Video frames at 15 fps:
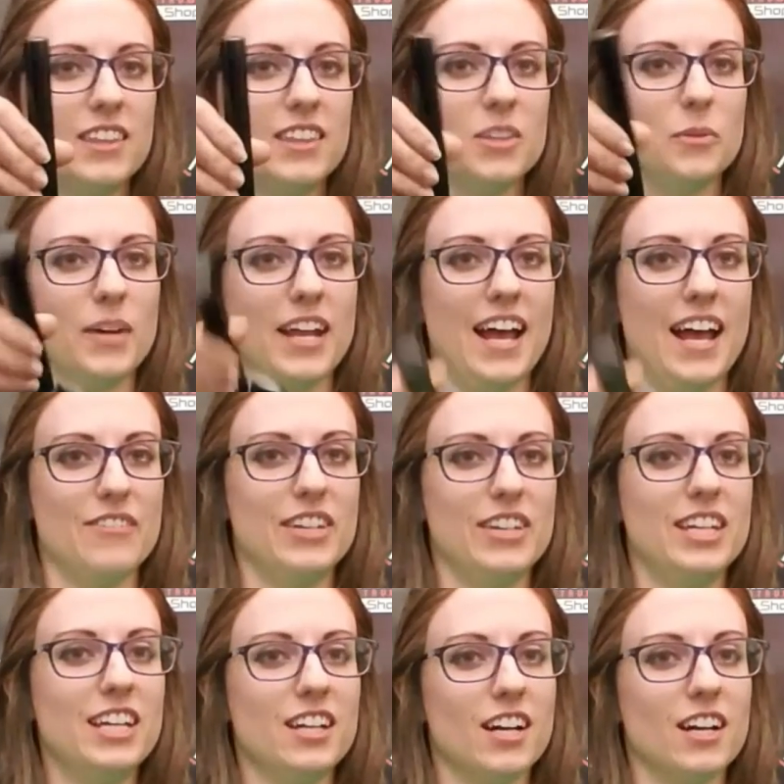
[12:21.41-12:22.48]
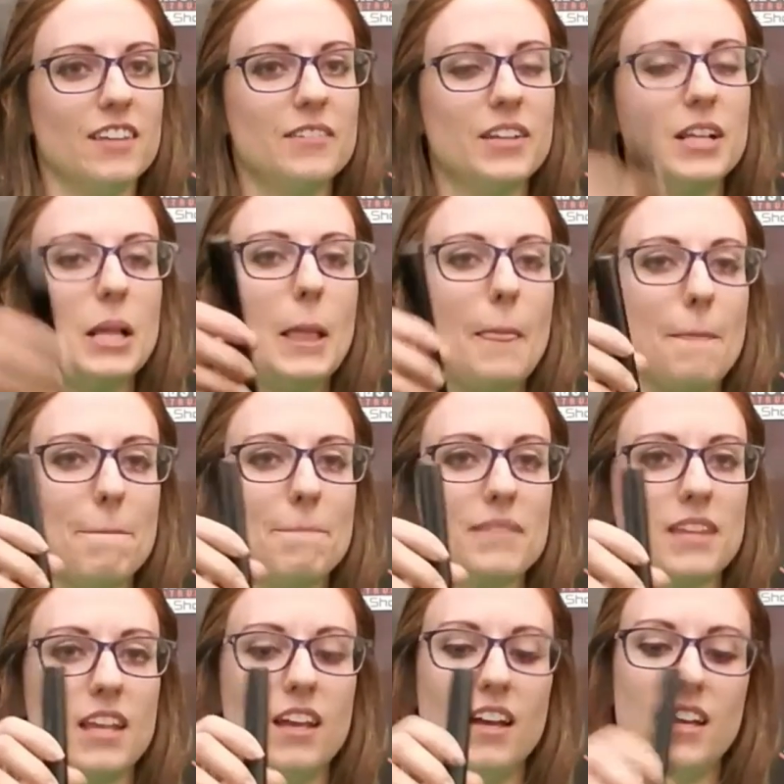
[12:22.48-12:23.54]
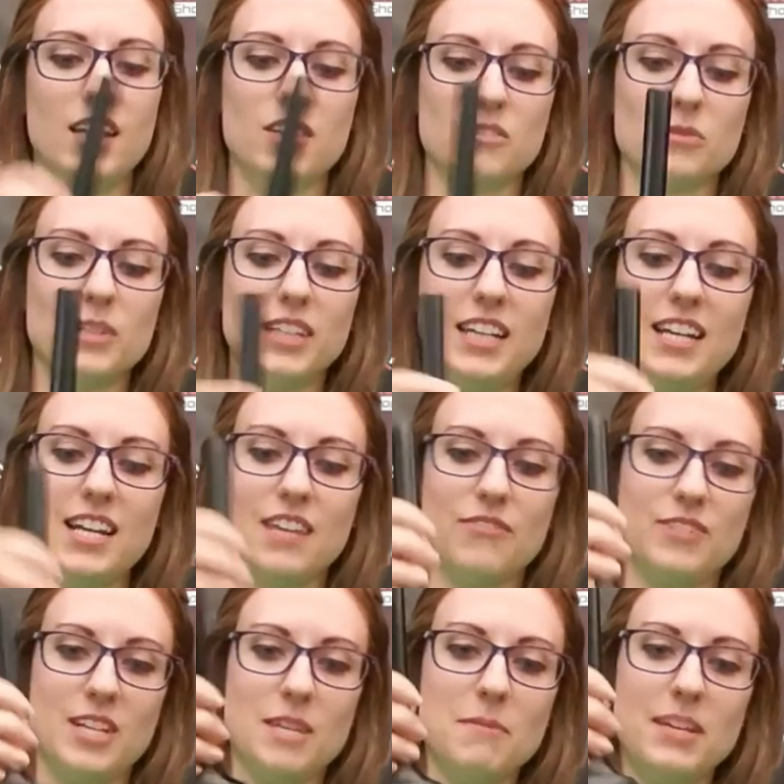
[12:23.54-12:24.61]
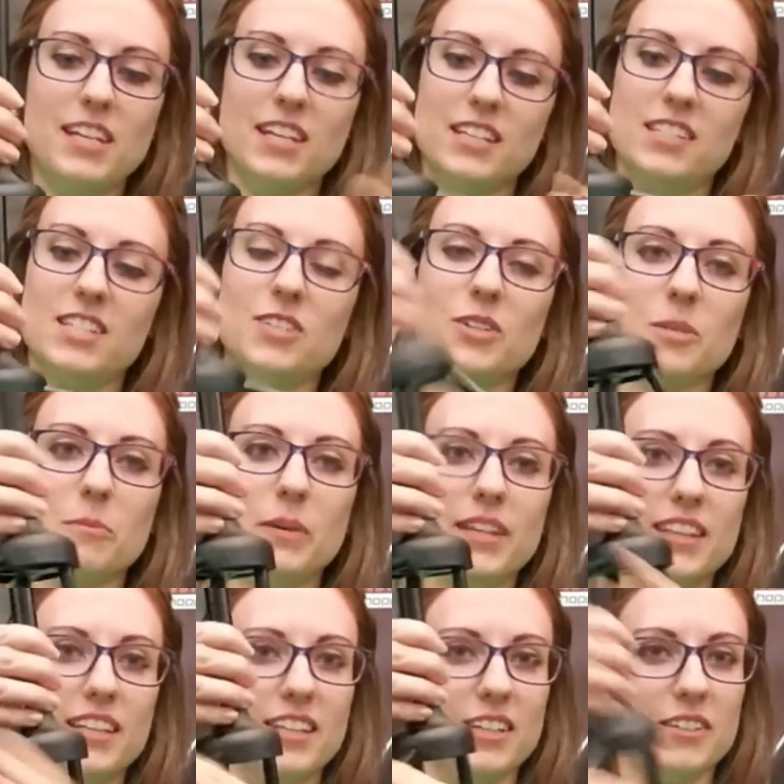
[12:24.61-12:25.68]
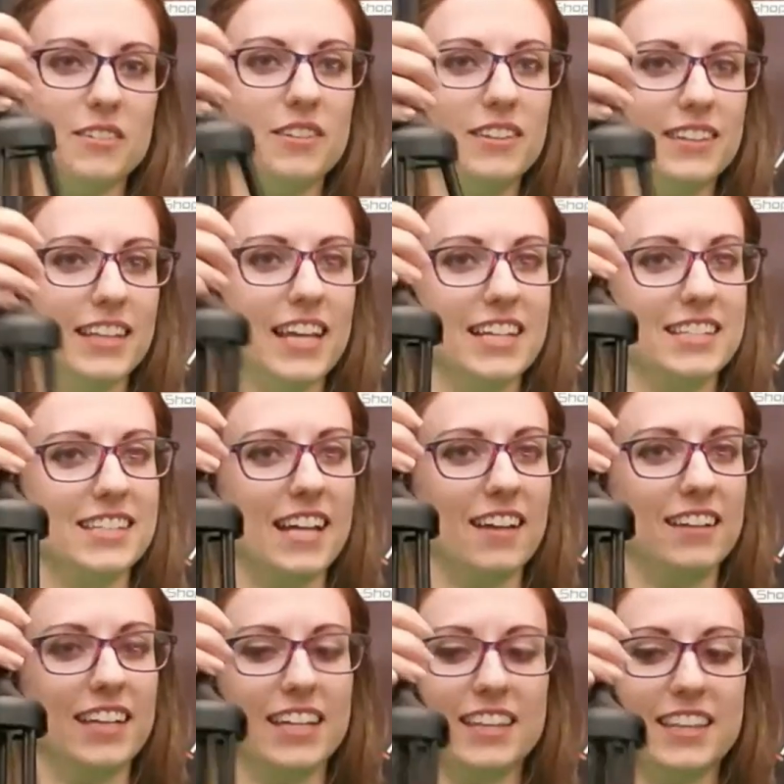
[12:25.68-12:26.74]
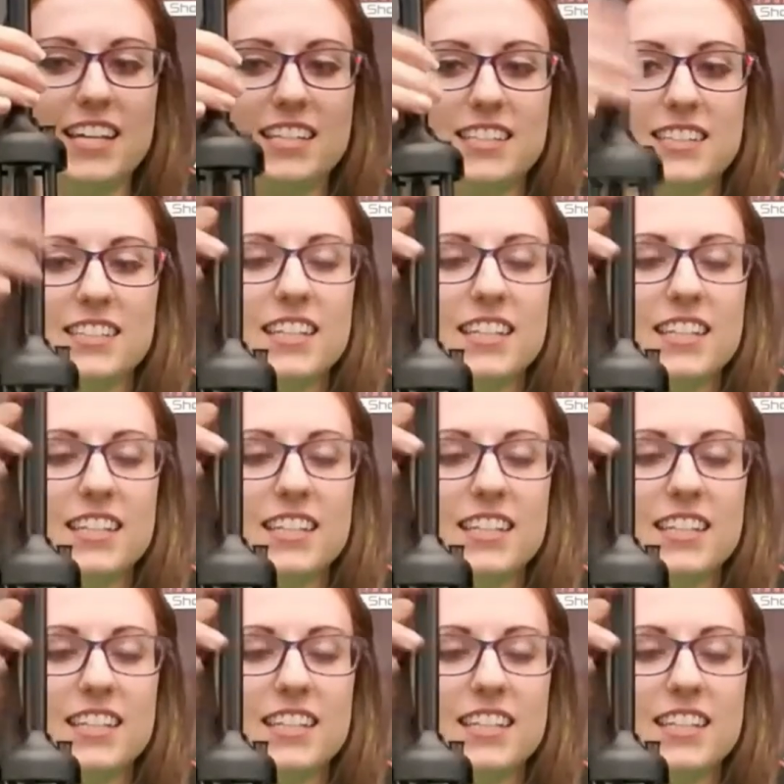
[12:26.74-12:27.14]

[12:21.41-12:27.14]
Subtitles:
The one I have here is really nifty because you can put the little legs down like this